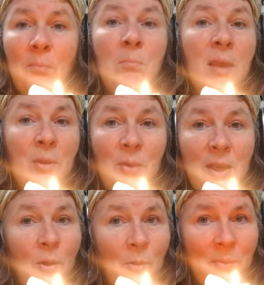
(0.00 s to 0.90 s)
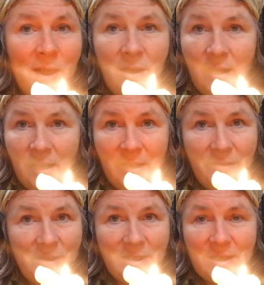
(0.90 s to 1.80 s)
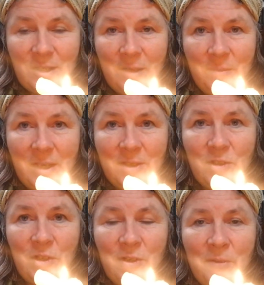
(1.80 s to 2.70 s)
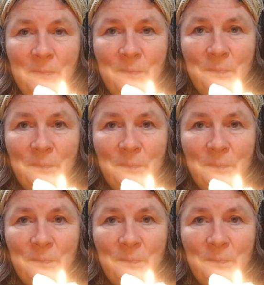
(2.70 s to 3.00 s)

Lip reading: may we all be alive this time next year.